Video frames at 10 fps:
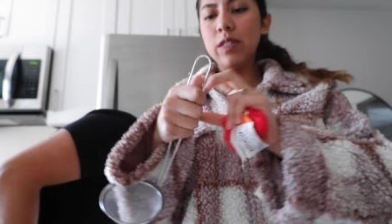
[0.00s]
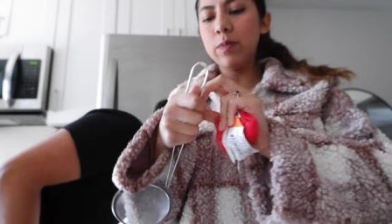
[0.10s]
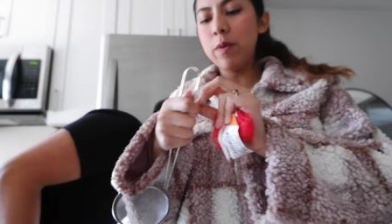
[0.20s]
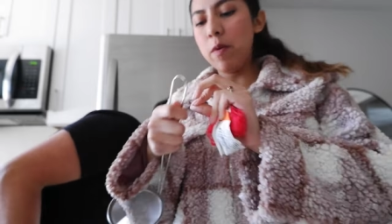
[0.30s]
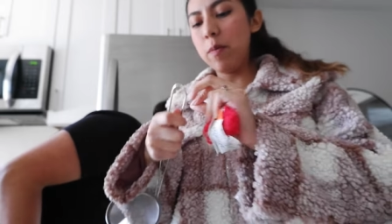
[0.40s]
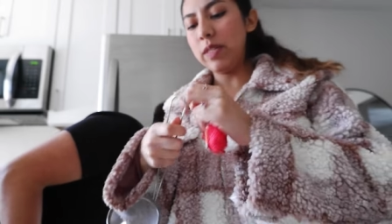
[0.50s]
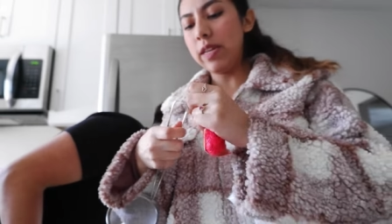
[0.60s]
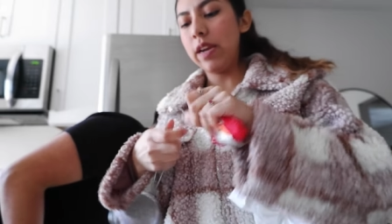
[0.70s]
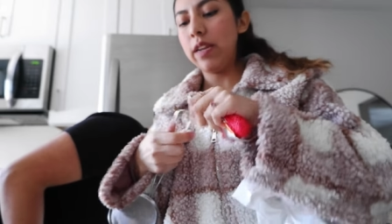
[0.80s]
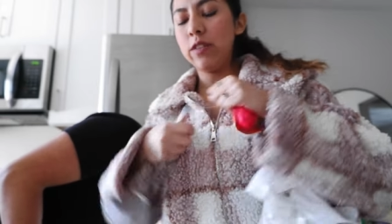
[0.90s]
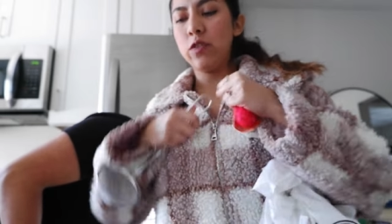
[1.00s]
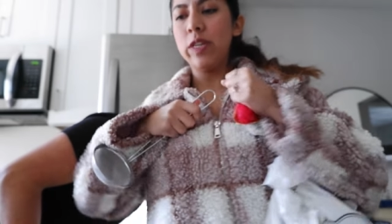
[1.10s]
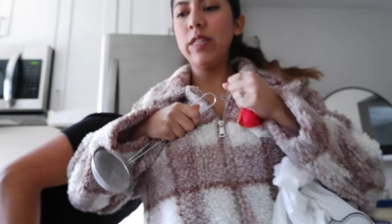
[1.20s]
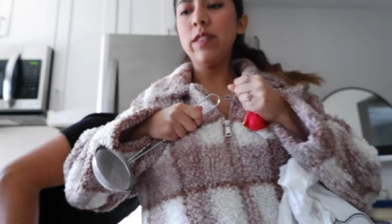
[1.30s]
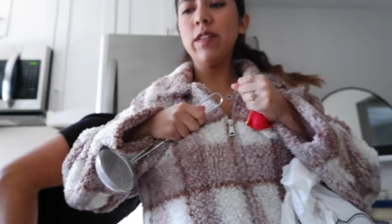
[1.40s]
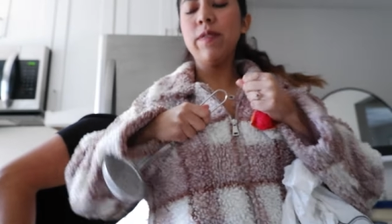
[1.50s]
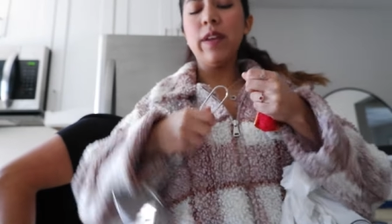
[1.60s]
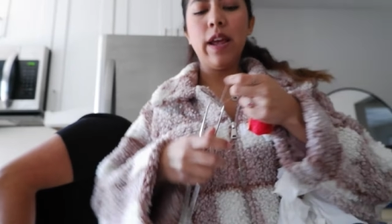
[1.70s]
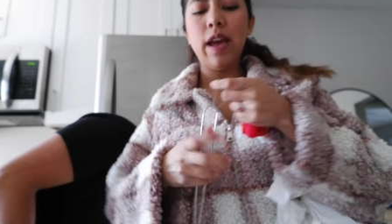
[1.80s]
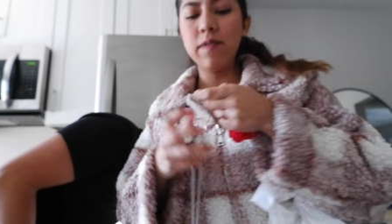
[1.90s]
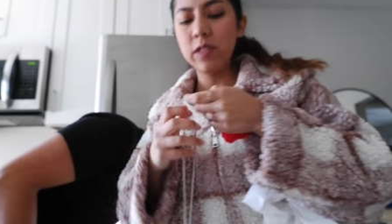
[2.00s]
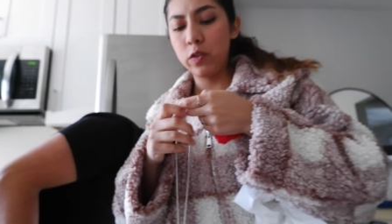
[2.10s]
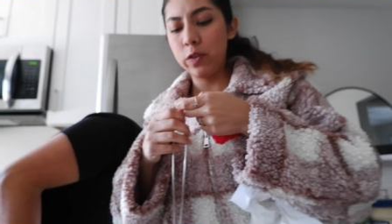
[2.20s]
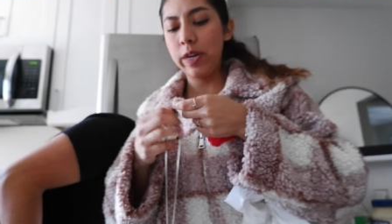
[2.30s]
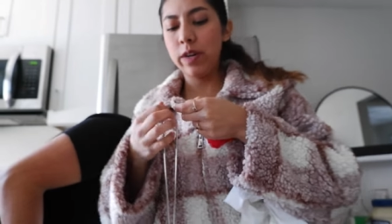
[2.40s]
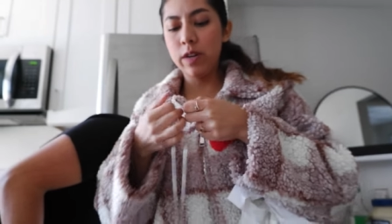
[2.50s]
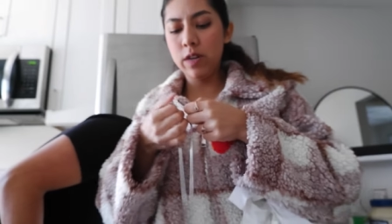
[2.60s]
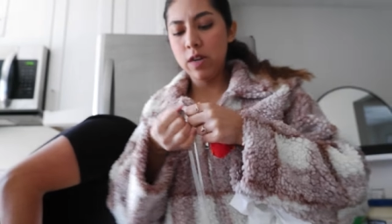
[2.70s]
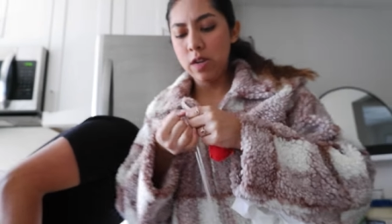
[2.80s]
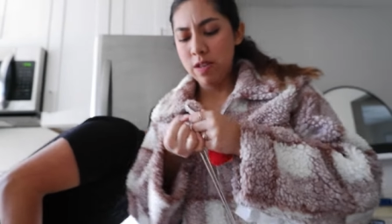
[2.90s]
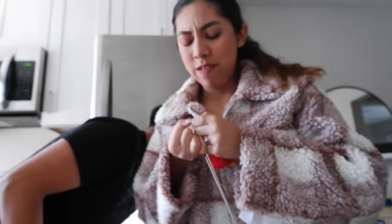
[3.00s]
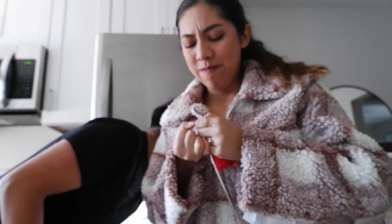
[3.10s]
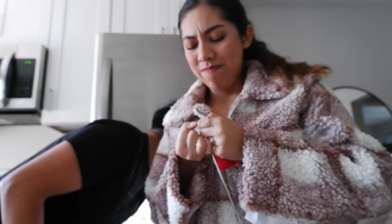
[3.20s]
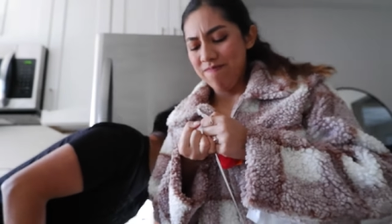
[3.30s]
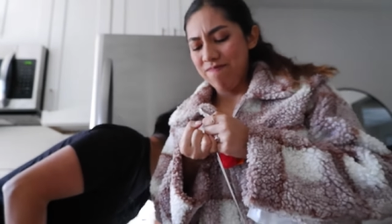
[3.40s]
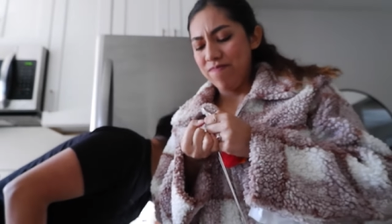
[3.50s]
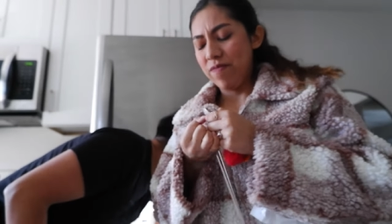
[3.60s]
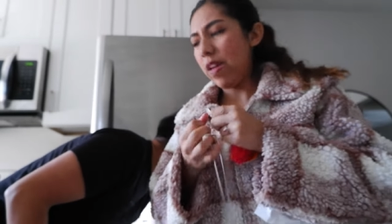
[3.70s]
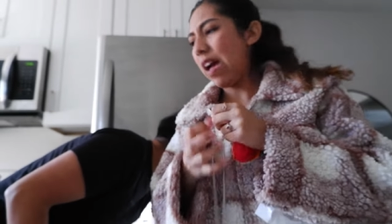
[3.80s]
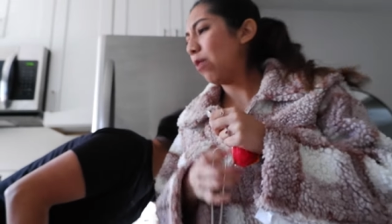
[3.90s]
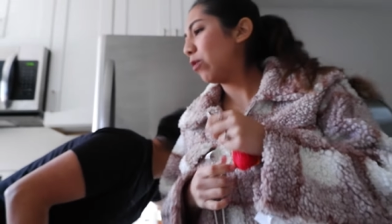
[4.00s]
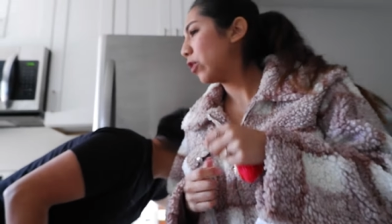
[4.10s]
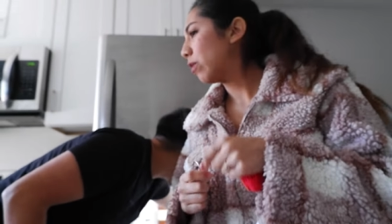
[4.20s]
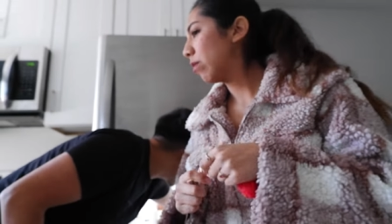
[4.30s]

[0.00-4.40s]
there's been moments that I need to strain stuff, and I have a strainer. Ouch.